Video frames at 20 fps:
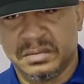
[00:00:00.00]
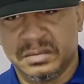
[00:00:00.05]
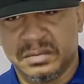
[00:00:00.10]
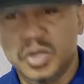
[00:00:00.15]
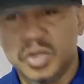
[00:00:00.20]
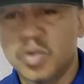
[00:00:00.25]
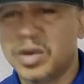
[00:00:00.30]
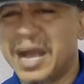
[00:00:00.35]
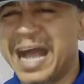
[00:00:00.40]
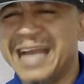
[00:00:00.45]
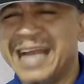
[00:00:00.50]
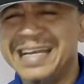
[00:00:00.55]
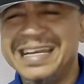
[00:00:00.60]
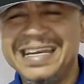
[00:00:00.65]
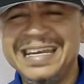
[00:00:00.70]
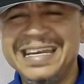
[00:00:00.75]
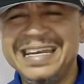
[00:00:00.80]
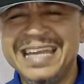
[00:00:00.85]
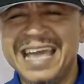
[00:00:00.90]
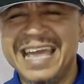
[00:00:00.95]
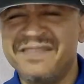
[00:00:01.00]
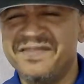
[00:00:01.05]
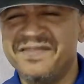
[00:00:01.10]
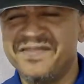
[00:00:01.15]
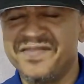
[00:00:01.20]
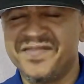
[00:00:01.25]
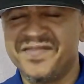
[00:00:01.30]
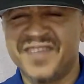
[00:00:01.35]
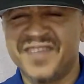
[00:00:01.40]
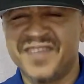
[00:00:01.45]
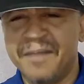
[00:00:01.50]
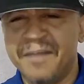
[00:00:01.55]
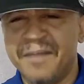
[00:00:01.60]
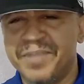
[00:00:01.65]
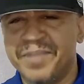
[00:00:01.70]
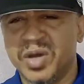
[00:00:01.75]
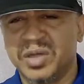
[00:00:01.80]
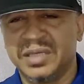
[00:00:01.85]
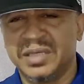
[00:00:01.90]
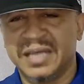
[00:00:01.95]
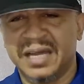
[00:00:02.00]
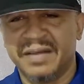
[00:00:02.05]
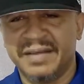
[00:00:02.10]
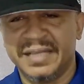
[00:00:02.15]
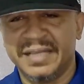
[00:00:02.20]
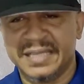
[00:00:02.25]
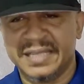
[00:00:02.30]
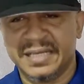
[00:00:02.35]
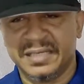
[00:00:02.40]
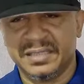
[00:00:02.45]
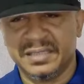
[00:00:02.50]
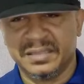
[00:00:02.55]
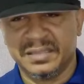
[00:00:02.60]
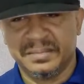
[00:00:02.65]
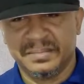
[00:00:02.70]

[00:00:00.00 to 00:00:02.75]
You can never be underrated.